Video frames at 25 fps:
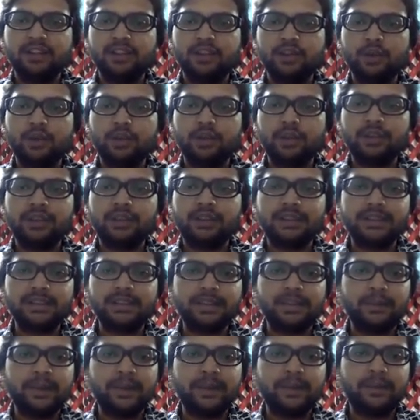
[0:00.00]
Though this
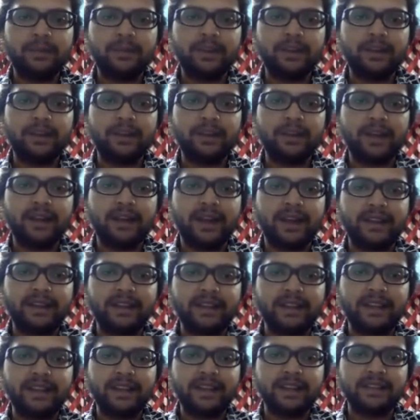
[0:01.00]
amendment,
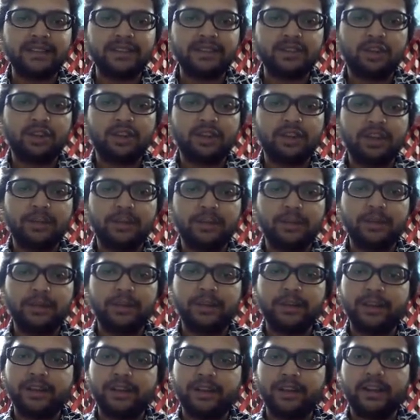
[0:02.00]
IT has not
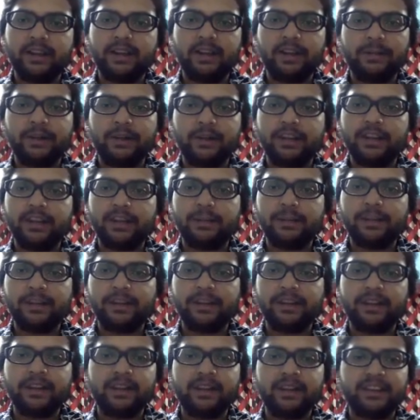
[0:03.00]
implemented a product
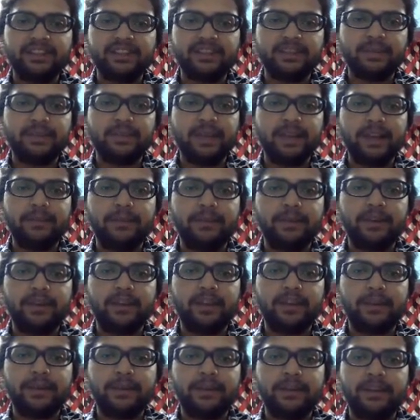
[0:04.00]
patent regime and
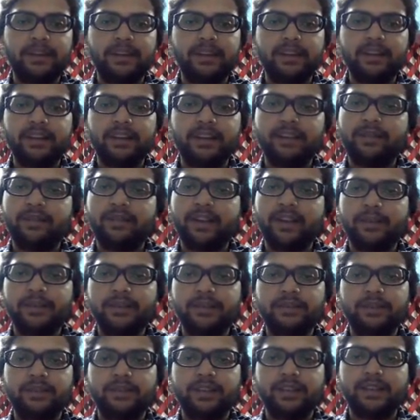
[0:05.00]
product patent in a
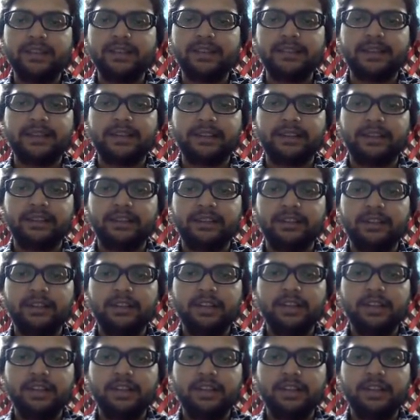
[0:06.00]
pharmaceutical sector.